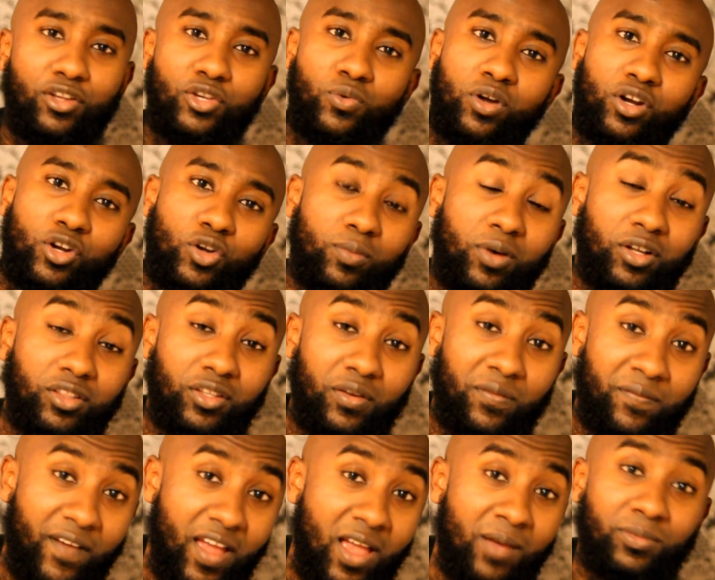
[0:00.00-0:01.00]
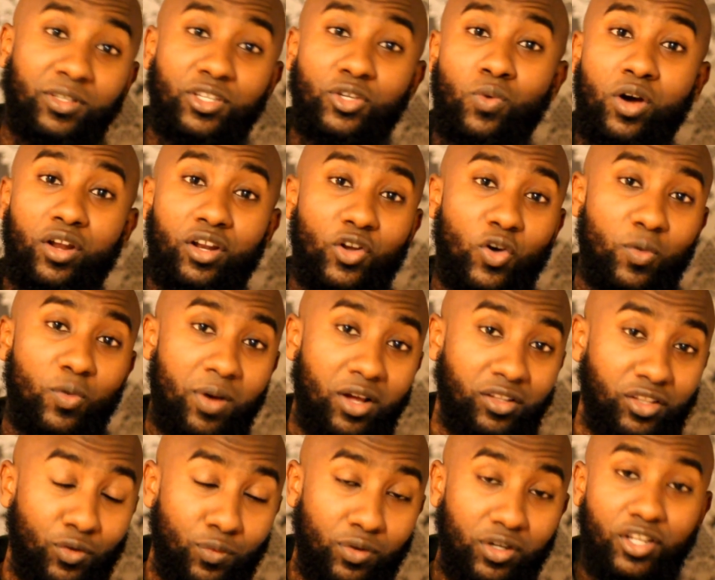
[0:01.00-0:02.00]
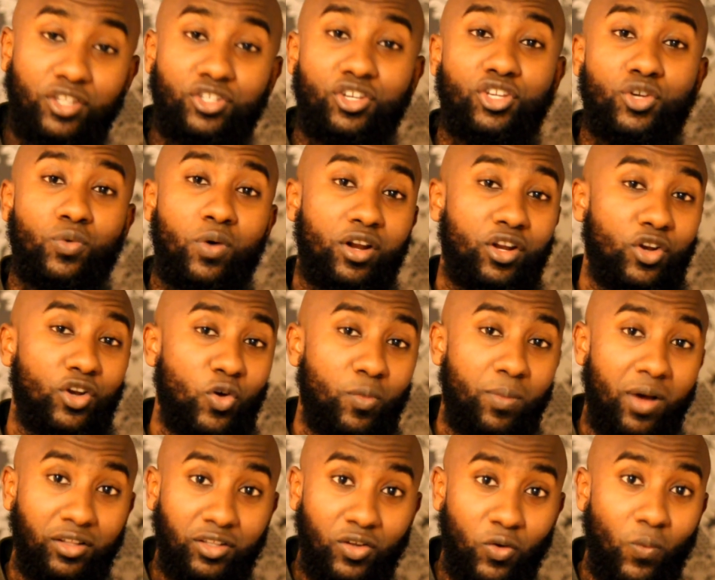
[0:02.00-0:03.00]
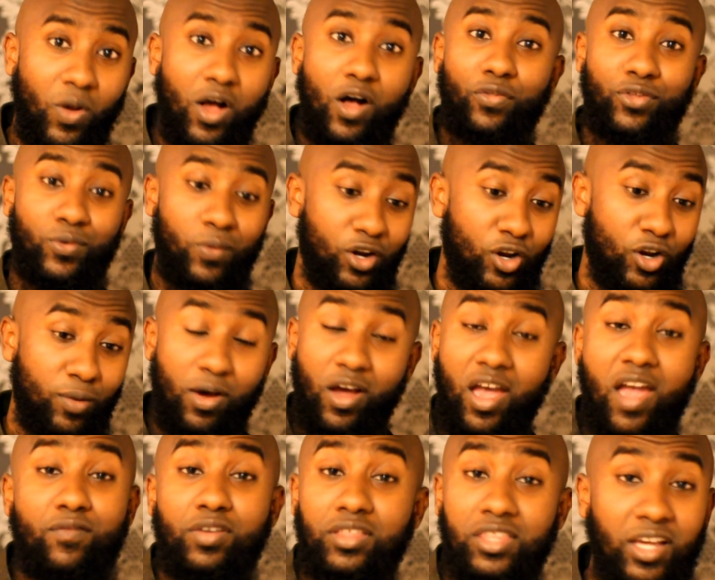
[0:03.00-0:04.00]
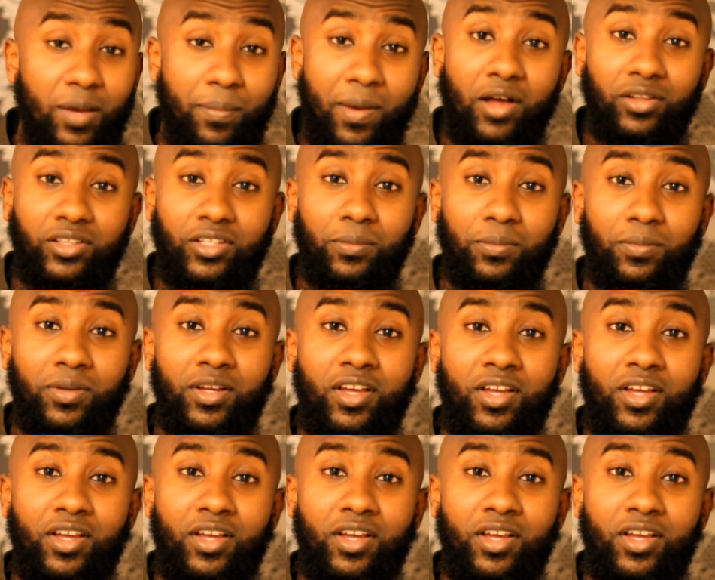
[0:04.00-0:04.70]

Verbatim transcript: You want to know about their family. You want to know about their religion. You want to know about their wealth. You want to know about everything about them.